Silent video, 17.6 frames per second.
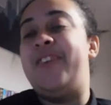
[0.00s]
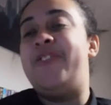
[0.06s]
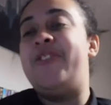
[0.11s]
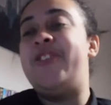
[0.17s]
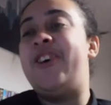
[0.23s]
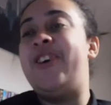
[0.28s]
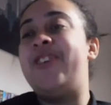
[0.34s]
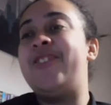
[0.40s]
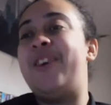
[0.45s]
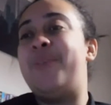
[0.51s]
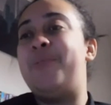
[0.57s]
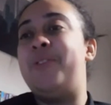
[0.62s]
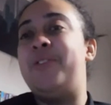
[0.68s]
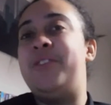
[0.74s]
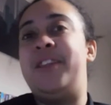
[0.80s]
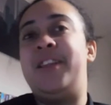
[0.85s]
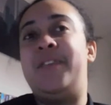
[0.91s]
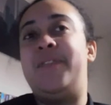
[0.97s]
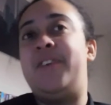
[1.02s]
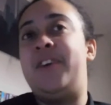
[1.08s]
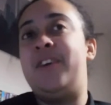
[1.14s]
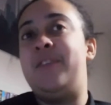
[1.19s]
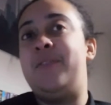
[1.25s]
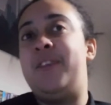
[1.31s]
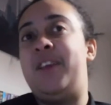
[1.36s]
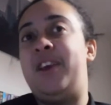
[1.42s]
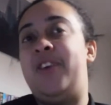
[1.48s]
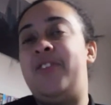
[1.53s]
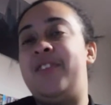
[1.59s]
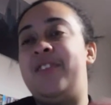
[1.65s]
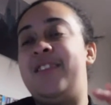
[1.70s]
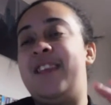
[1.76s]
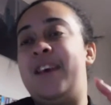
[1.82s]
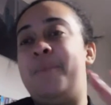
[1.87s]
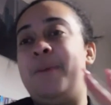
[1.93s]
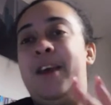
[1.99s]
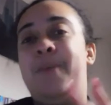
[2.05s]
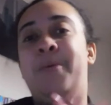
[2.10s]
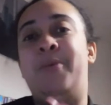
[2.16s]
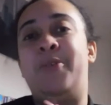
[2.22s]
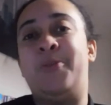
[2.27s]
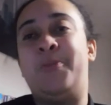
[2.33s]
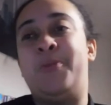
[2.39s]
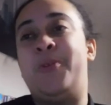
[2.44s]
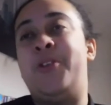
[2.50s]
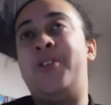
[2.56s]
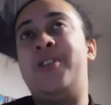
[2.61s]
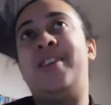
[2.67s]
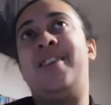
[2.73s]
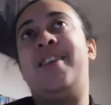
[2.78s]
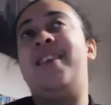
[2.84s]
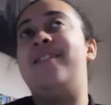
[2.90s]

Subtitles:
They've just uploaded their first video since their baby was born,